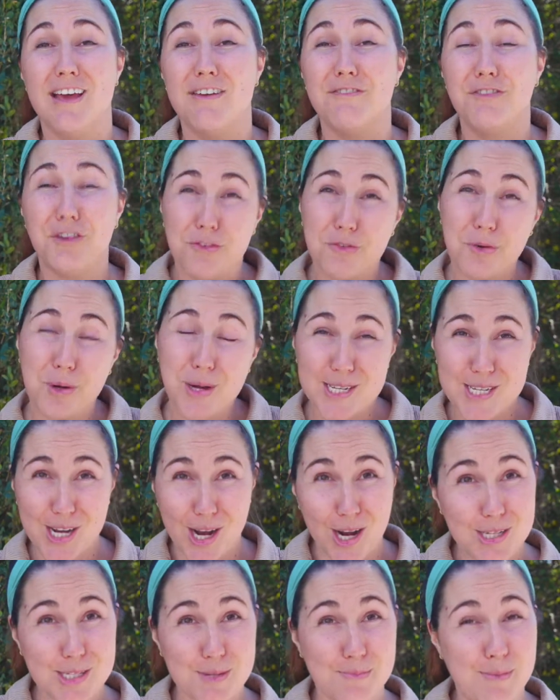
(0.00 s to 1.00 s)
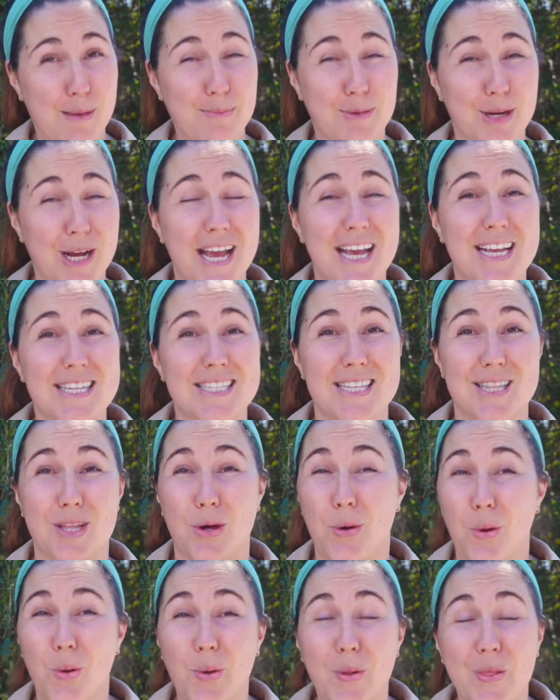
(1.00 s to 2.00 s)
If you've worked hard to memorize
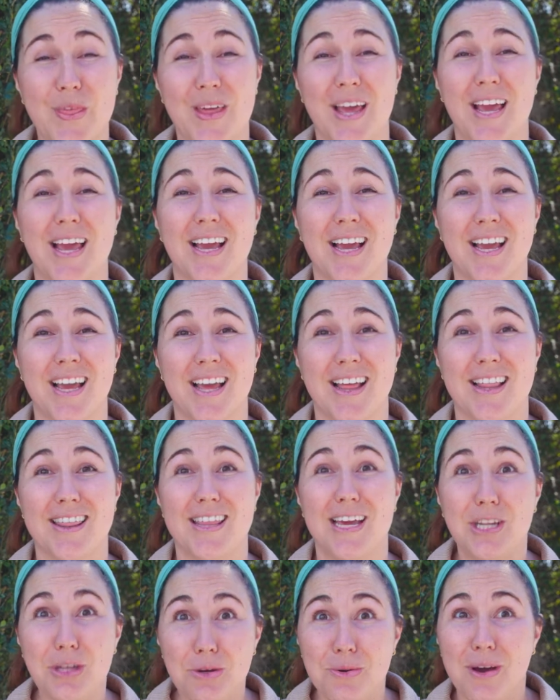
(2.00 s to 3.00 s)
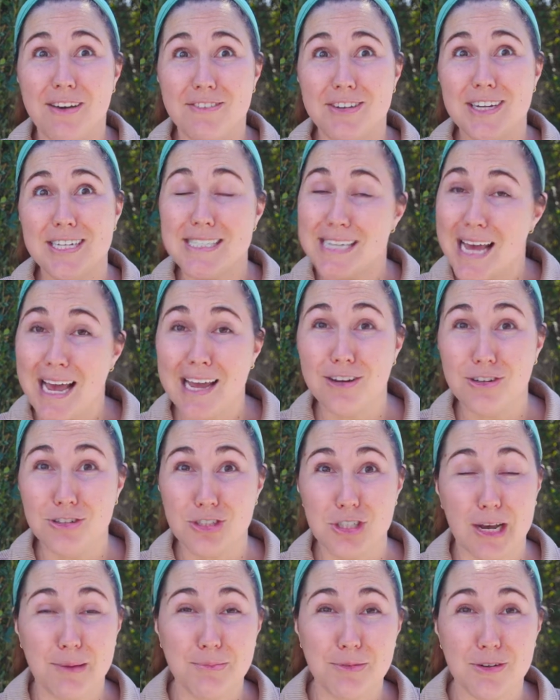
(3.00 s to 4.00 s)
the whole thing, then you have an entire
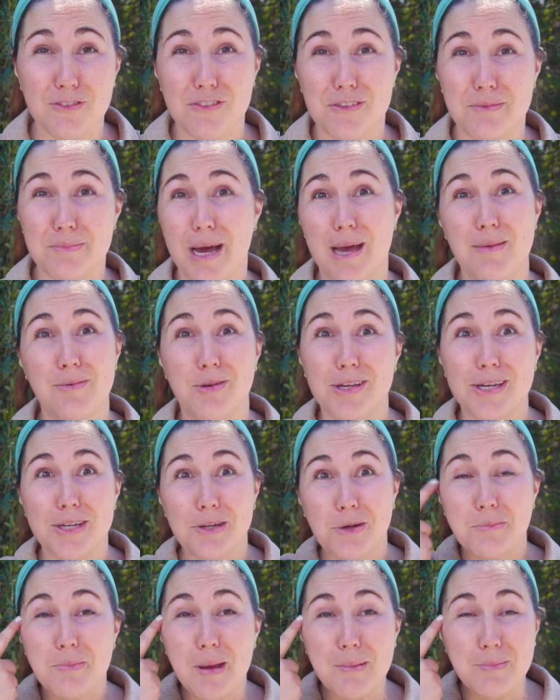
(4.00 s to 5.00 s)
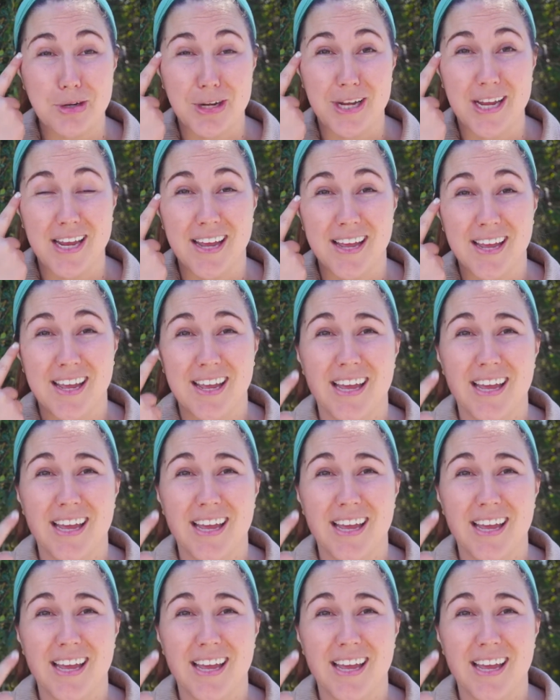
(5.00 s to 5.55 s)
chapter of the Bible in your memory.